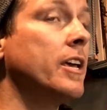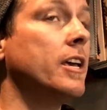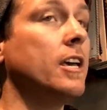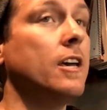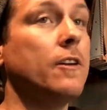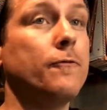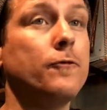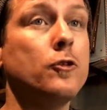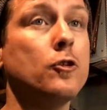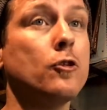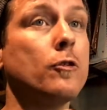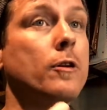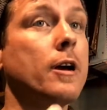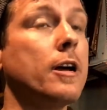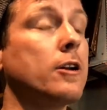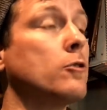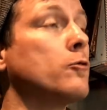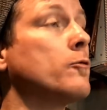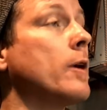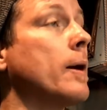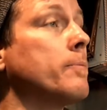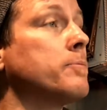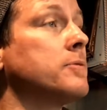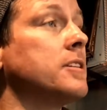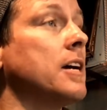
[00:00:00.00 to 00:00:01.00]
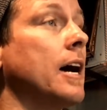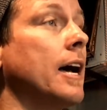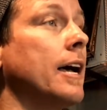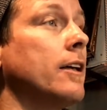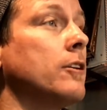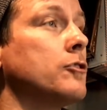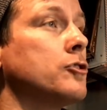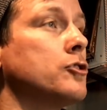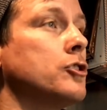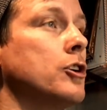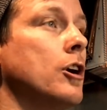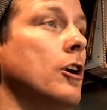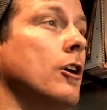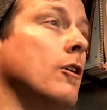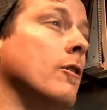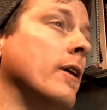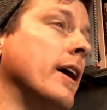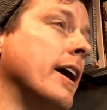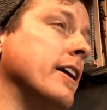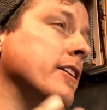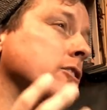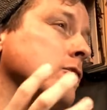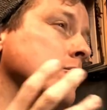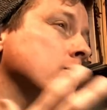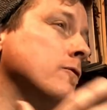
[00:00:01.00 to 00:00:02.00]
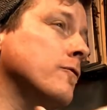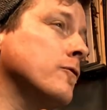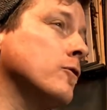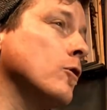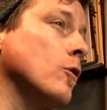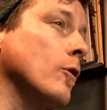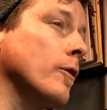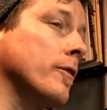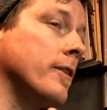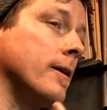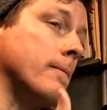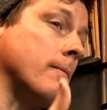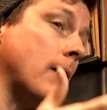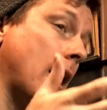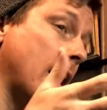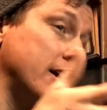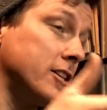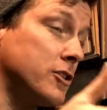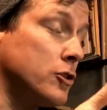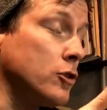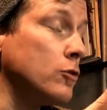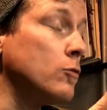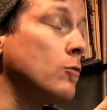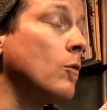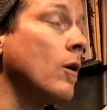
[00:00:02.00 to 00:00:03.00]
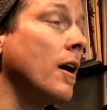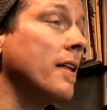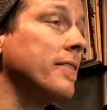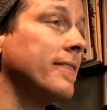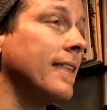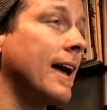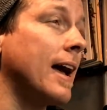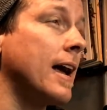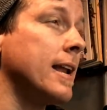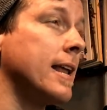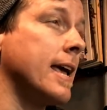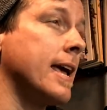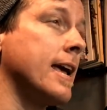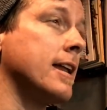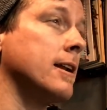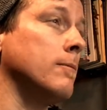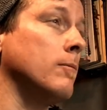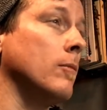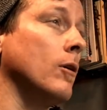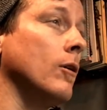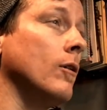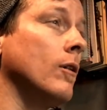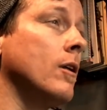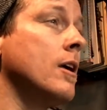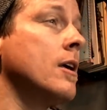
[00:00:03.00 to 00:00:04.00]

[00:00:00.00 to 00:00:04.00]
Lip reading: If you're at a reptile show and you've told them, I do want that animal,